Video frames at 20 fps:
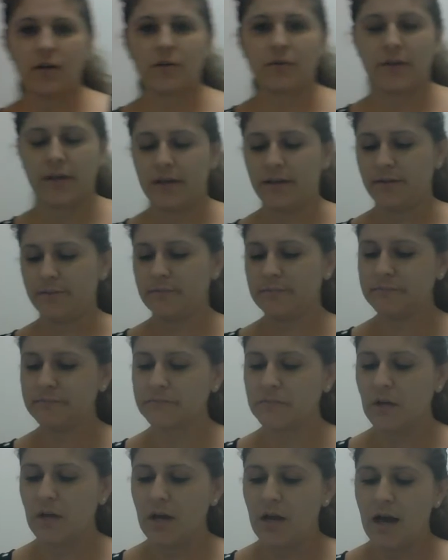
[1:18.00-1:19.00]
Okay,
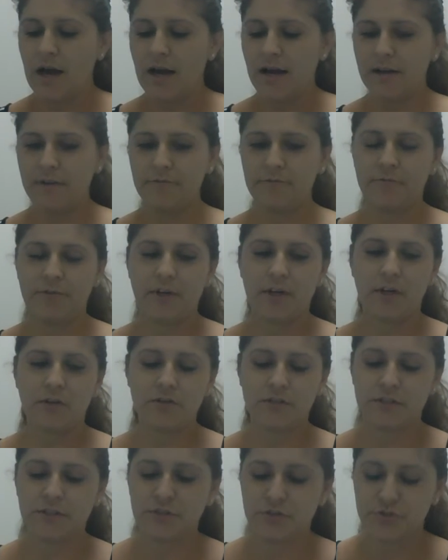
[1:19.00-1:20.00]
I
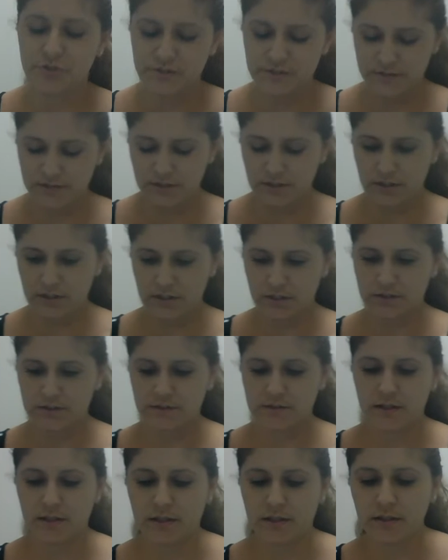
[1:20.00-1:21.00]
found an interesting
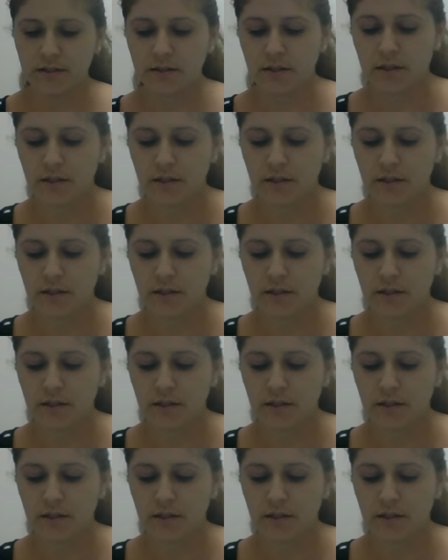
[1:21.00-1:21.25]
study.